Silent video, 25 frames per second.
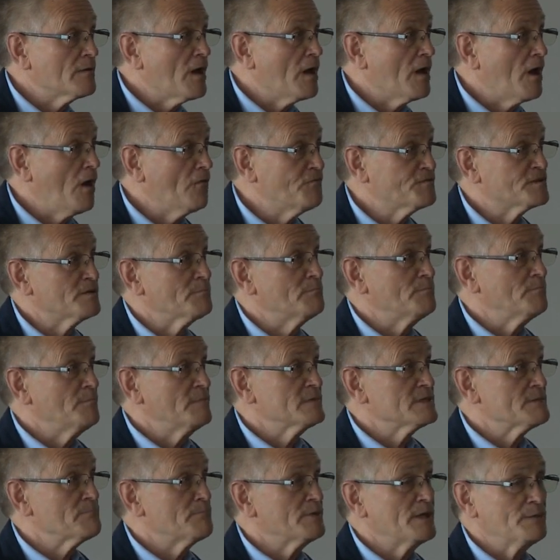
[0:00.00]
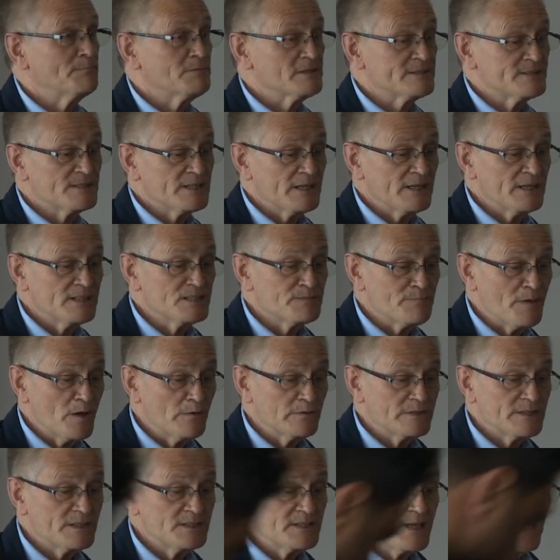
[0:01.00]
Often people see
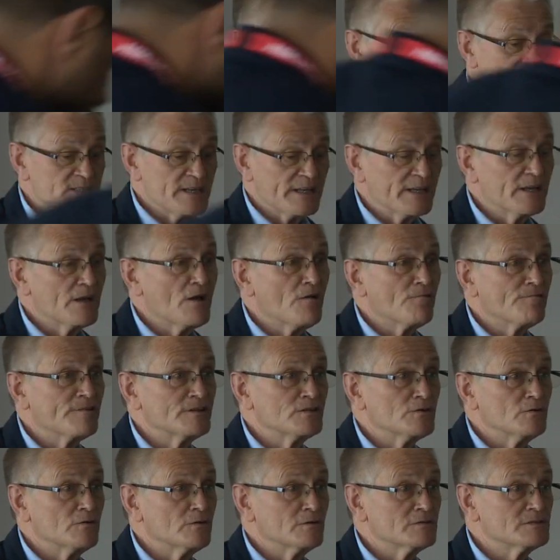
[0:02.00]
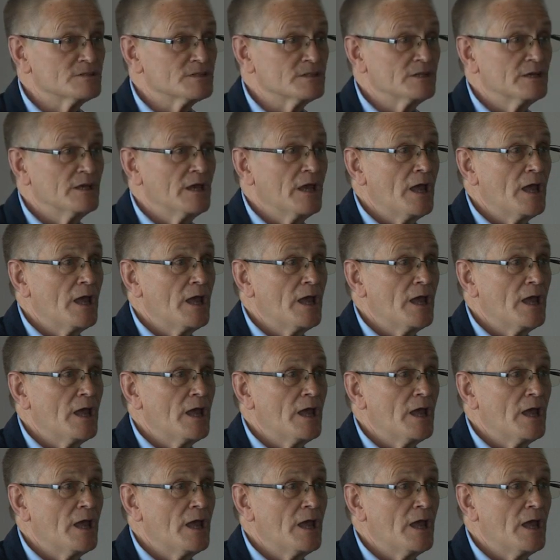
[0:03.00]
smoke detectors in corridors,